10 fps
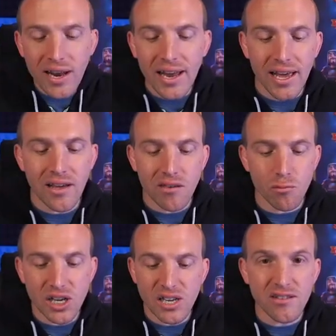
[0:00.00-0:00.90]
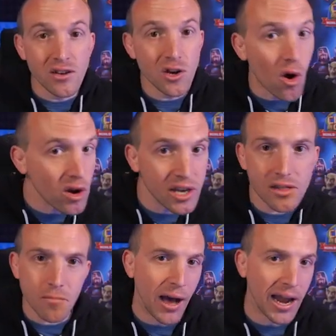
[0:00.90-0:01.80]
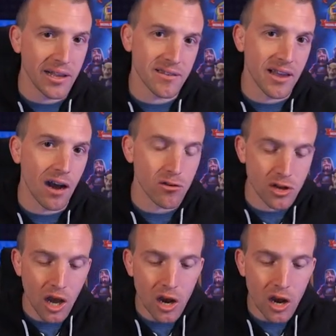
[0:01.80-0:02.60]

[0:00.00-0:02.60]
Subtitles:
it is which is knocking the balance out.